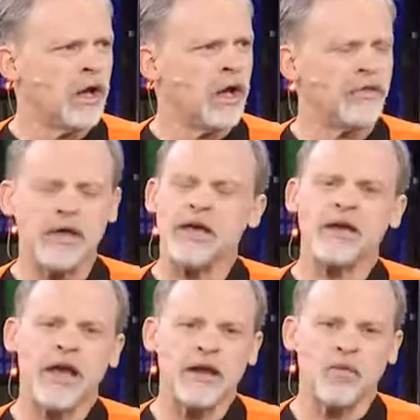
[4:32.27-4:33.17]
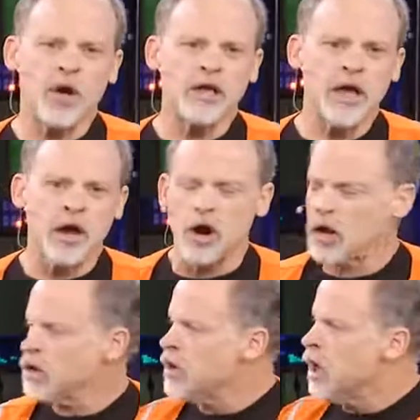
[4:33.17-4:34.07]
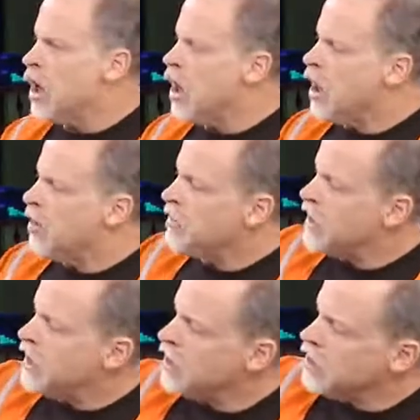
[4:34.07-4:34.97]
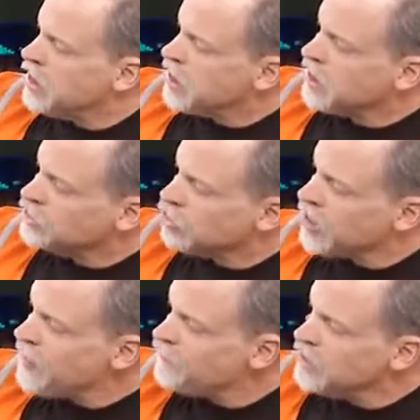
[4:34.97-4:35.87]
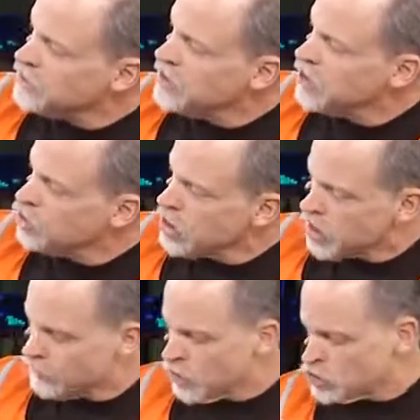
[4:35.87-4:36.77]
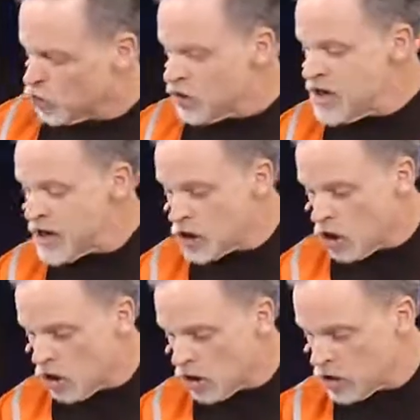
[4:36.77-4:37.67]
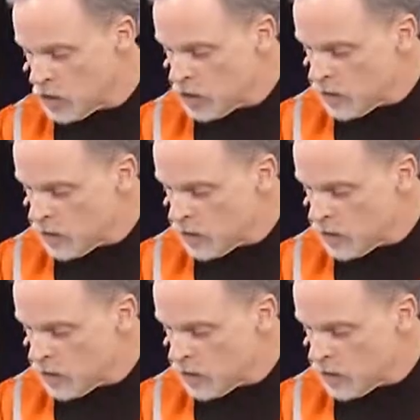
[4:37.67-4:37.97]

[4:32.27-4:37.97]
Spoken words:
N81KR, and so that fits in here. You got a virtual NIC card